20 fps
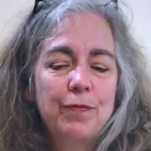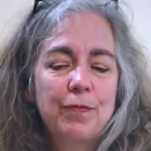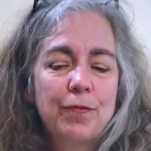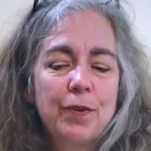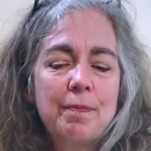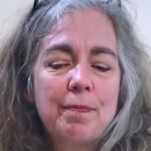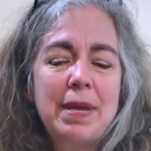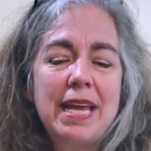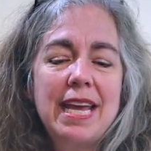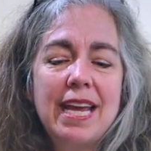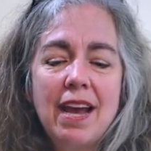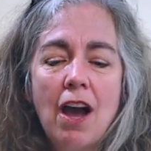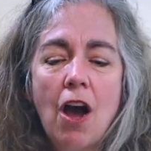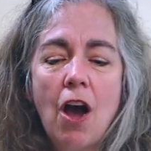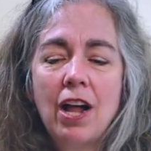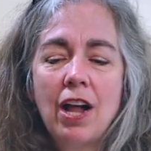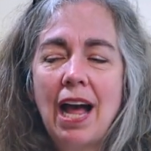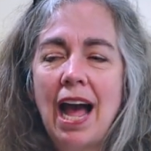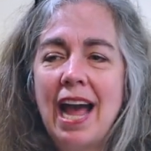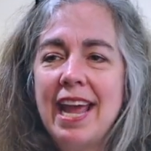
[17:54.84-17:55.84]
For me,
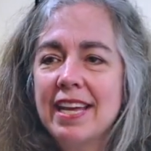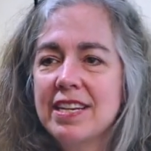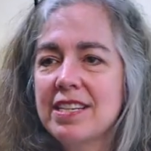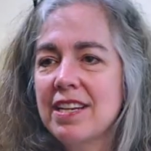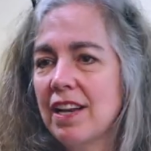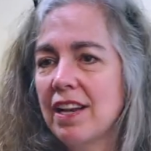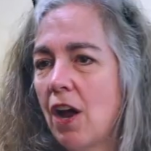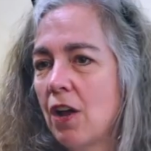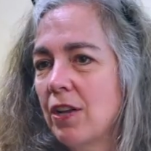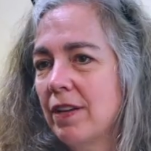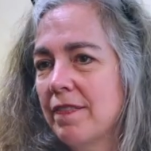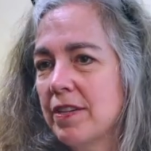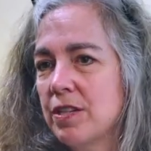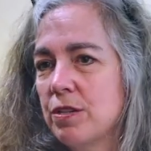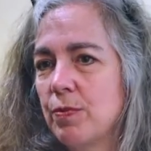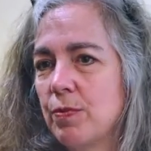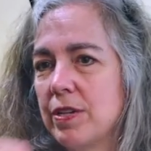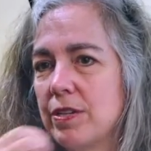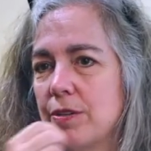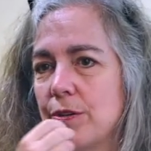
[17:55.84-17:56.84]
all, I had done all of
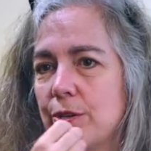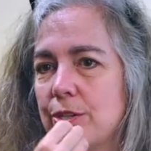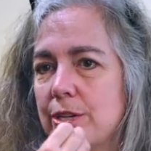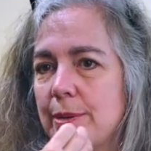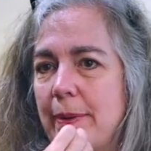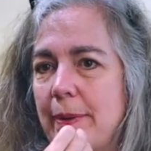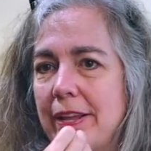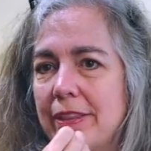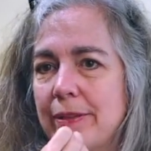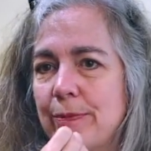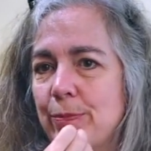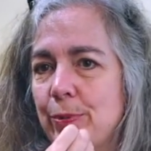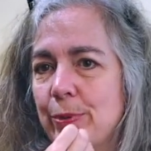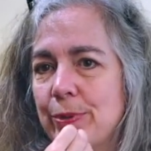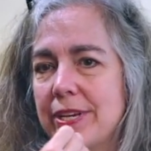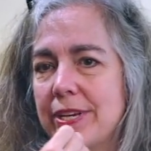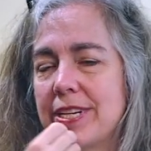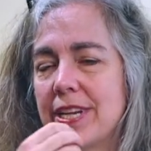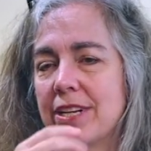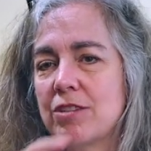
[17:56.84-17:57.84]
this research about the
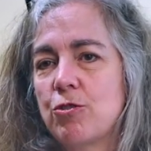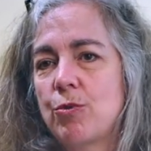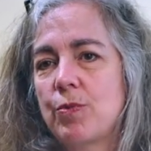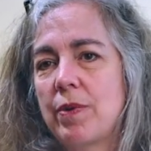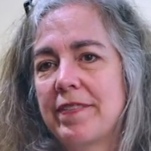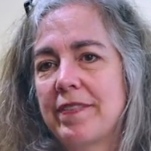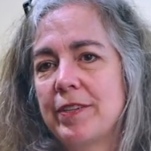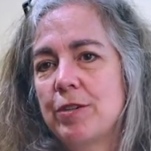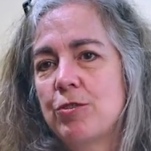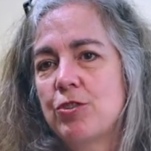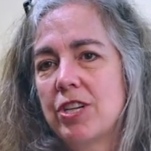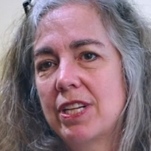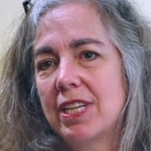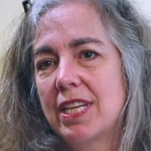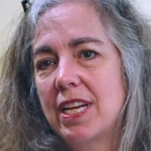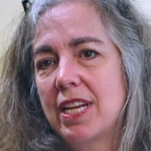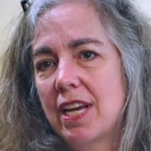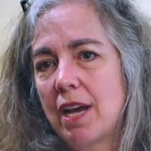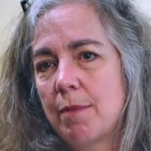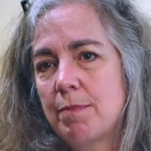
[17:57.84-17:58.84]
fourth industrial revolution
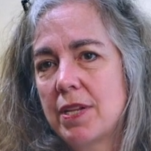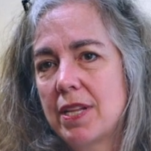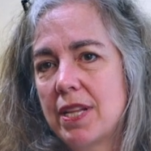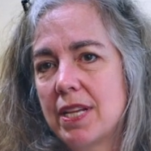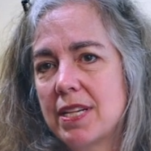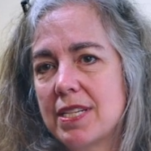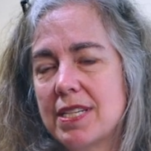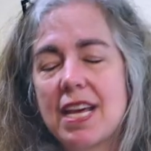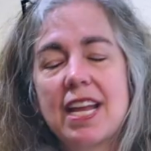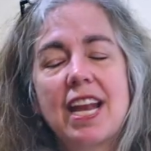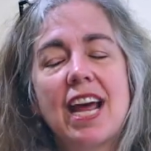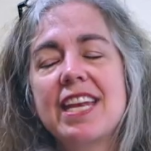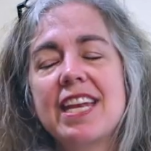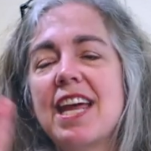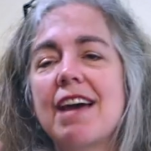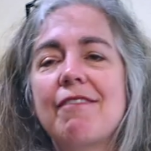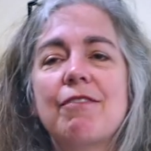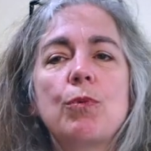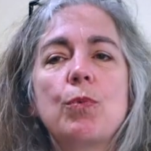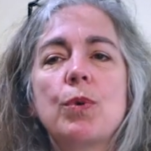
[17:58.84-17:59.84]
leading up to this, and I
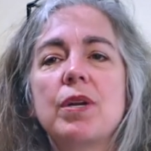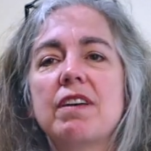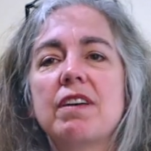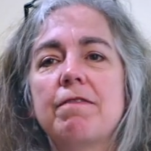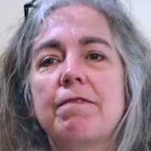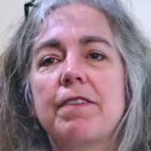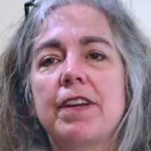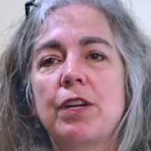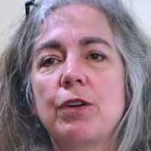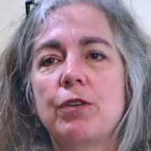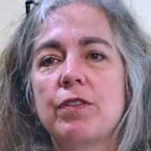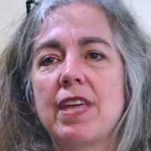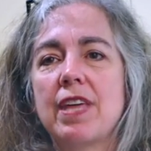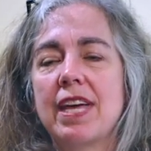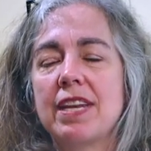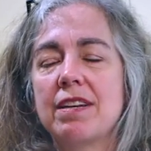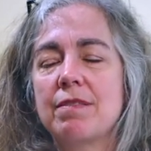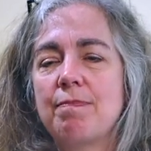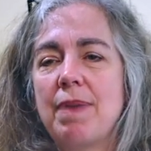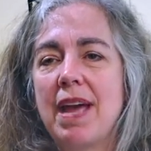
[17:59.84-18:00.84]
never would have figured
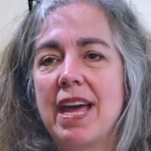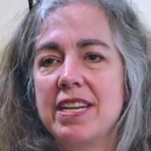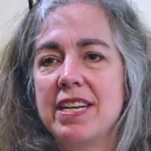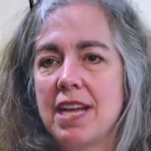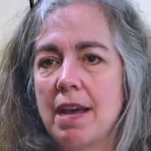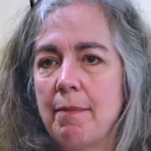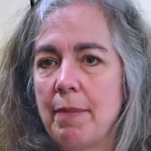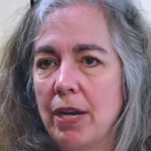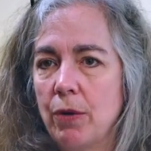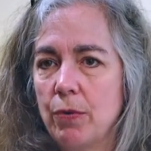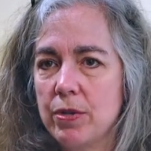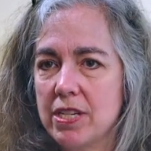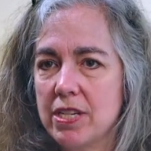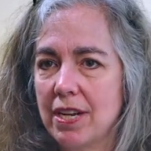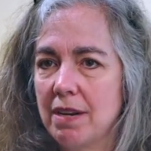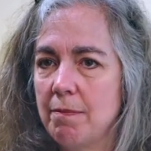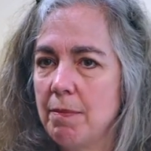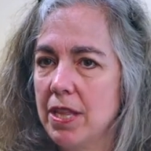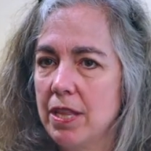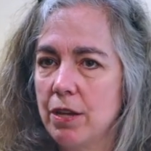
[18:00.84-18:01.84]
that pandemic was
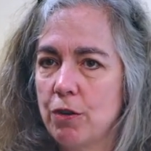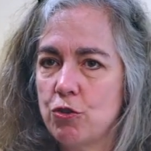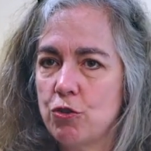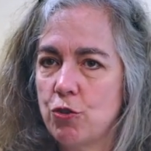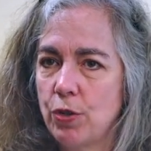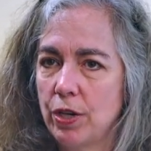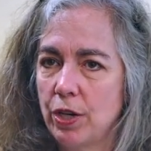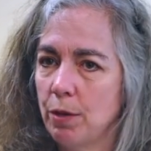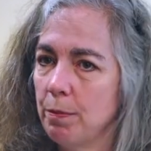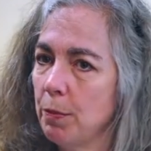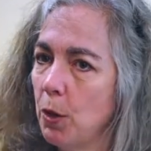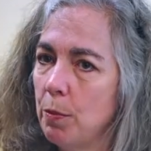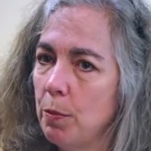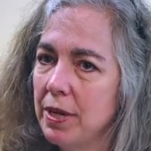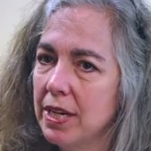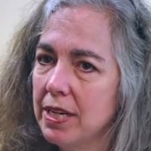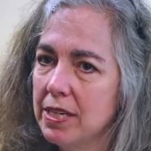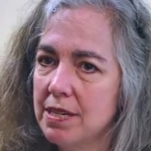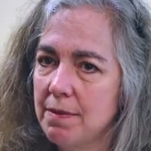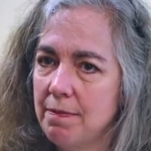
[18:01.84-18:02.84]
going to be their trigger
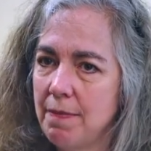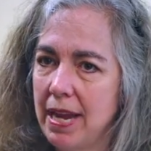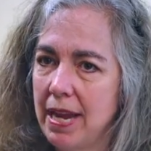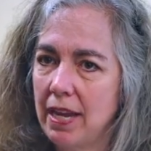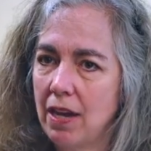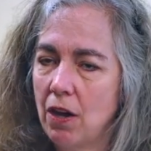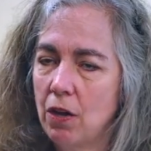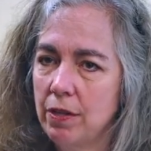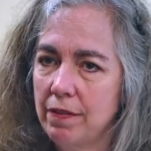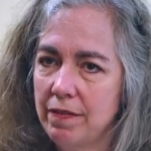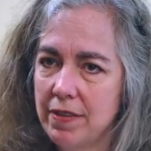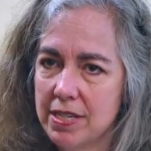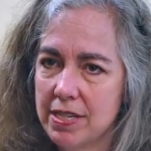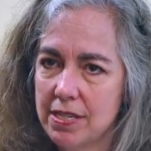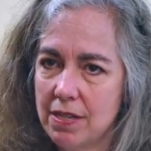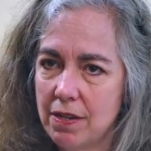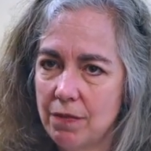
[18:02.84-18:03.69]
moment to make all of this